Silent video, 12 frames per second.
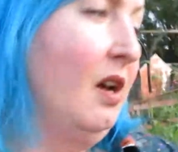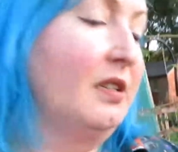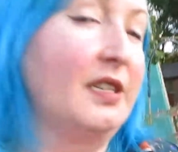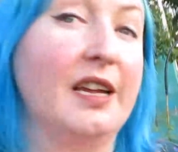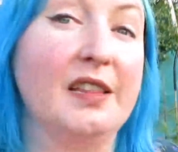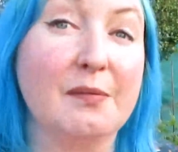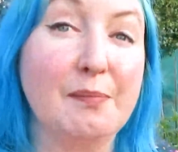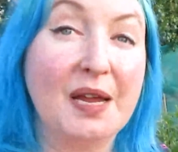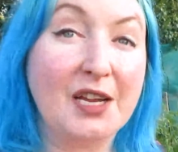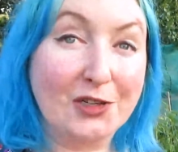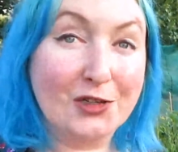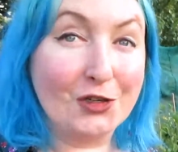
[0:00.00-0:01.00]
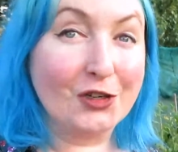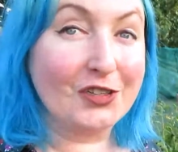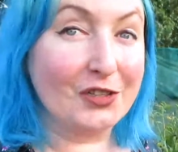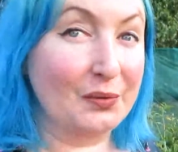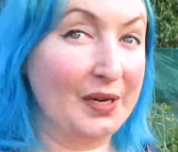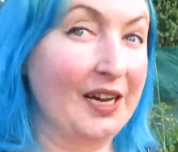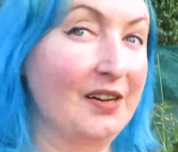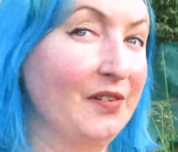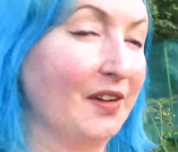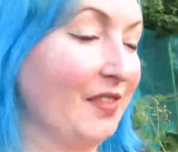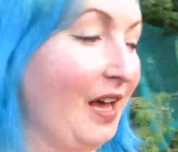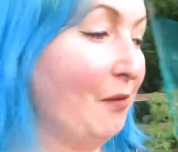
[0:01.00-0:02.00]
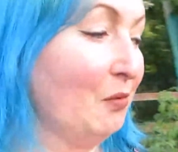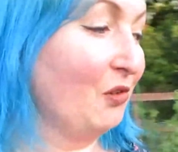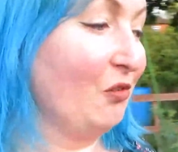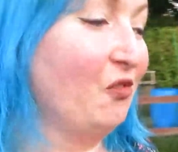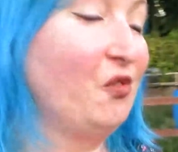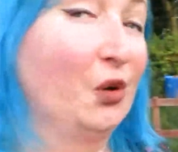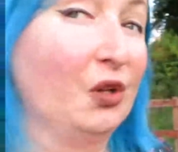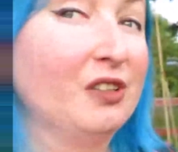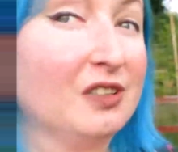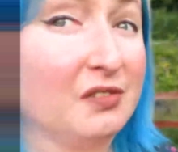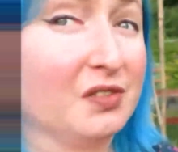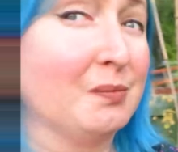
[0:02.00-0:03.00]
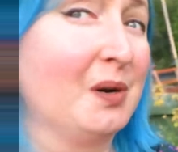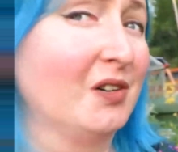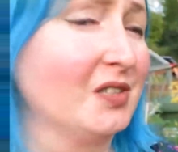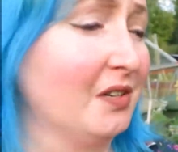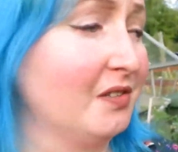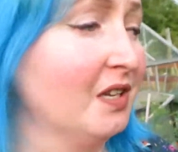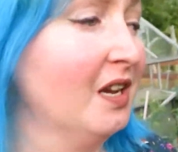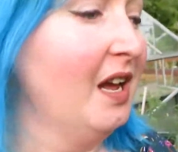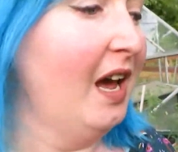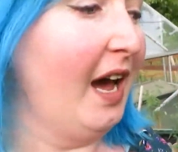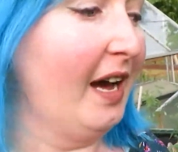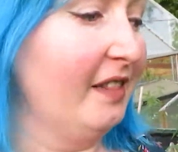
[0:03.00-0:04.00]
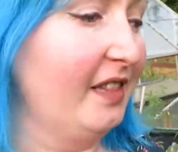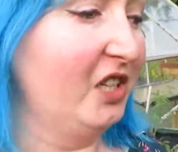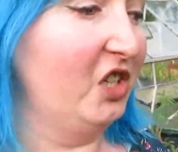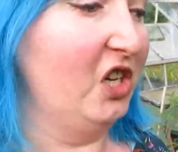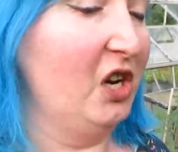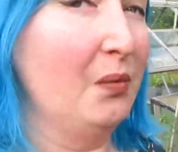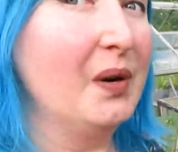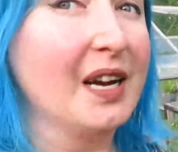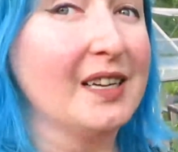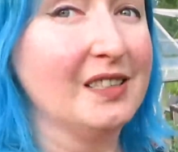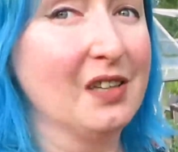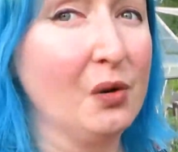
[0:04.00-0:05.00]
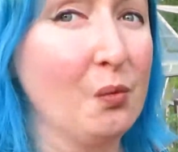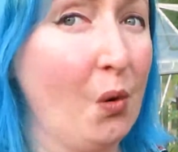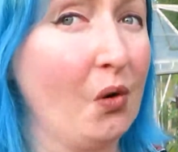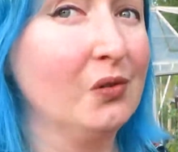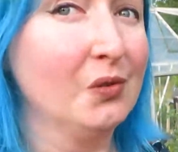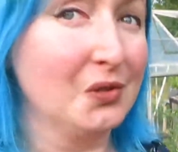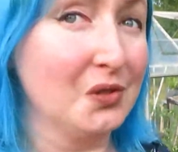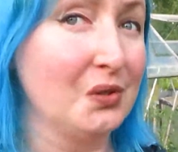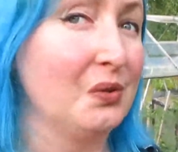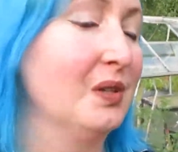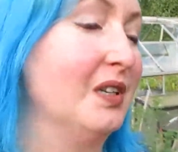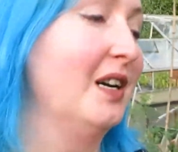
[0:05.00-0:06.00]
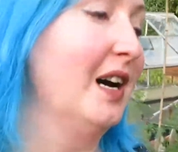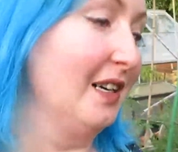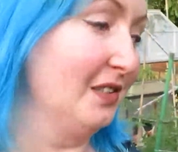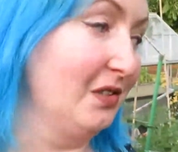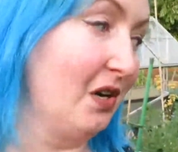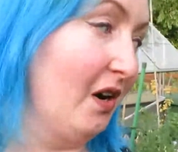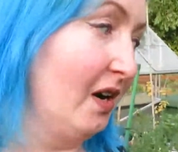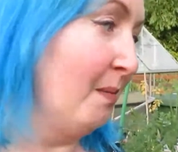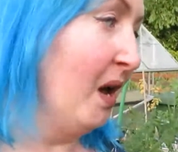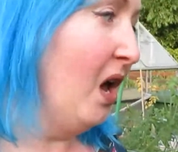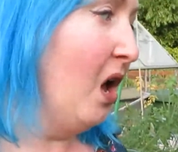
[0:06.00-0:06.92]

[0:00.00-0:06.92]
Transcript: say, the big truck that we have, and that was full of tomatoes, and this year we're getting like 1 or 2 at a time,